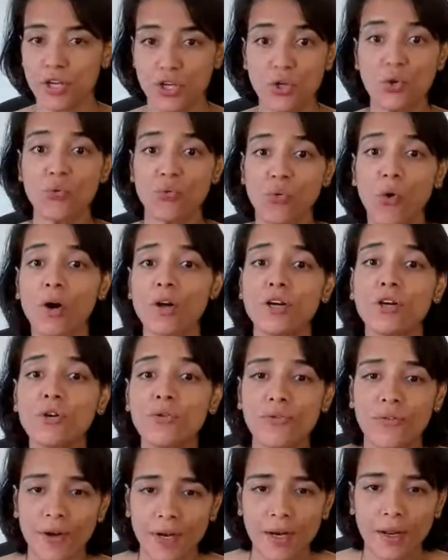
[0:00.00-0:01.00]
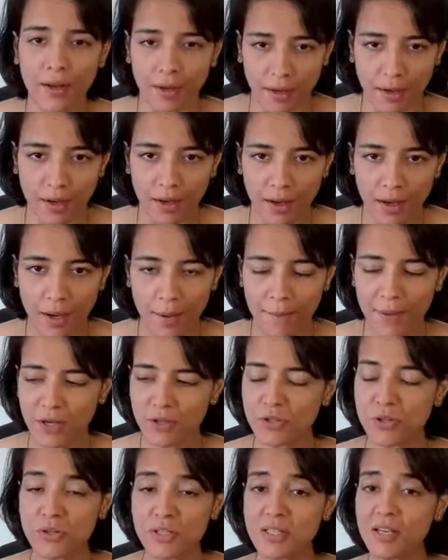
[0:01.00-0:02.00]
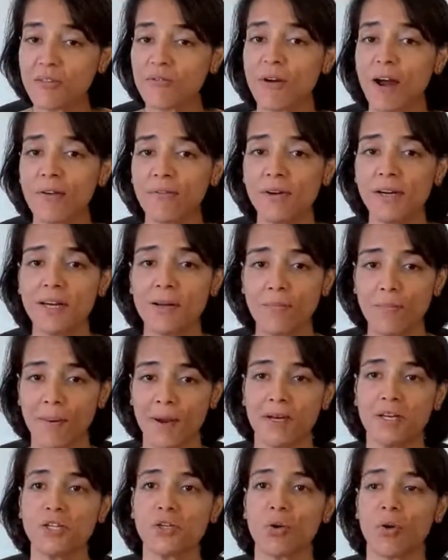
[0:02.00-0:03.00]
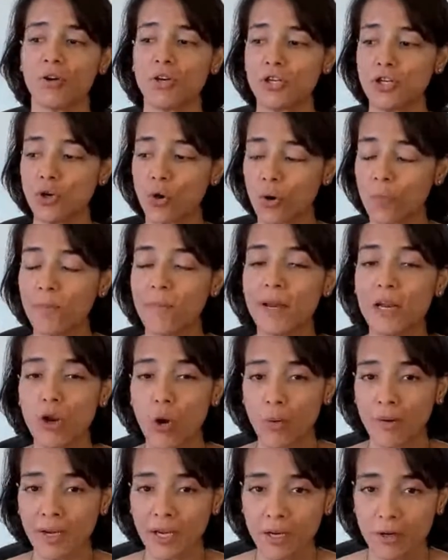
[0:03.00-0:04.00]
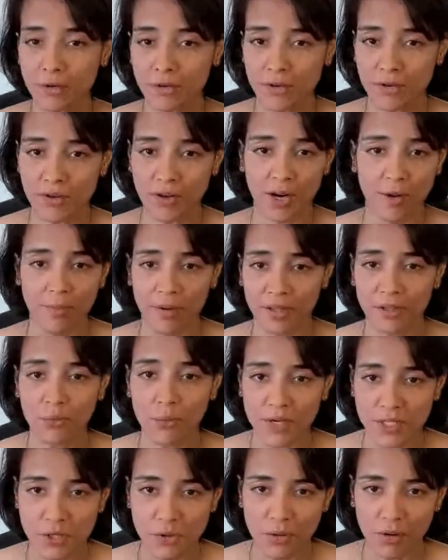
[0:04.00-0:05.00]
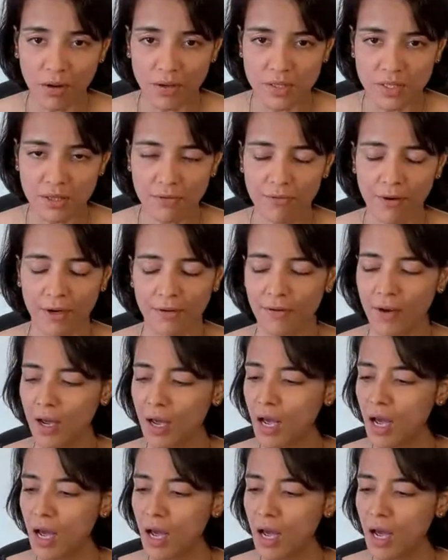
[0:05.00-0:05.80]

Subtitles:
you want to fit in because your survival depends on your belonging to the tribe. Otherwise, you can't survive.